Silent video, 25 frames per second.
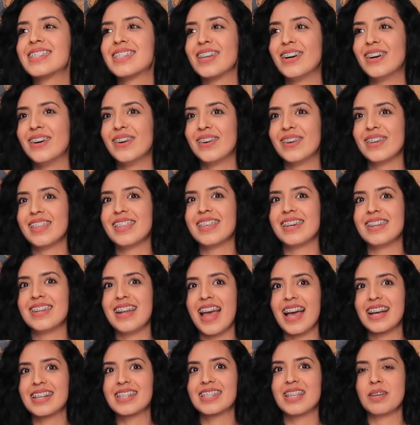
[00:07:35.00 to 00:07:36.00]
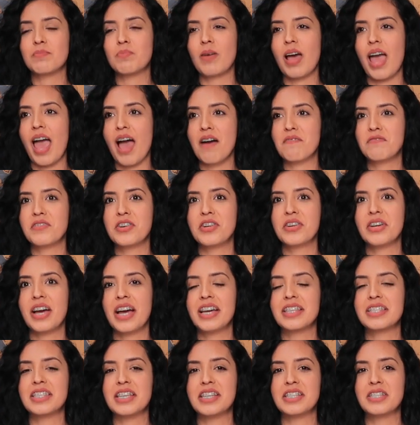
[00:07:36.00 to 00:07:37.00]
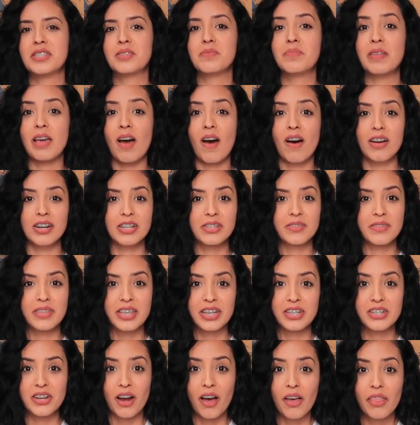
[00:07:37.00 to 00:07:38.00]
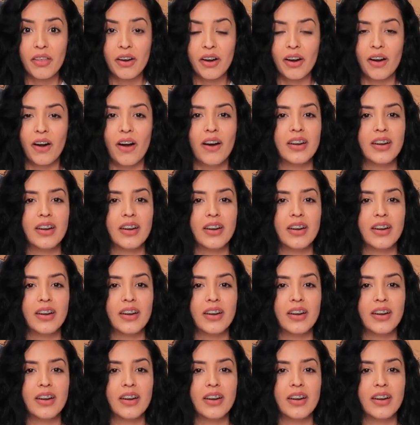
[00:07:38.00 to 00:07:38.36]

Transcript: So the next tip I have for you guys is to be honest with each other.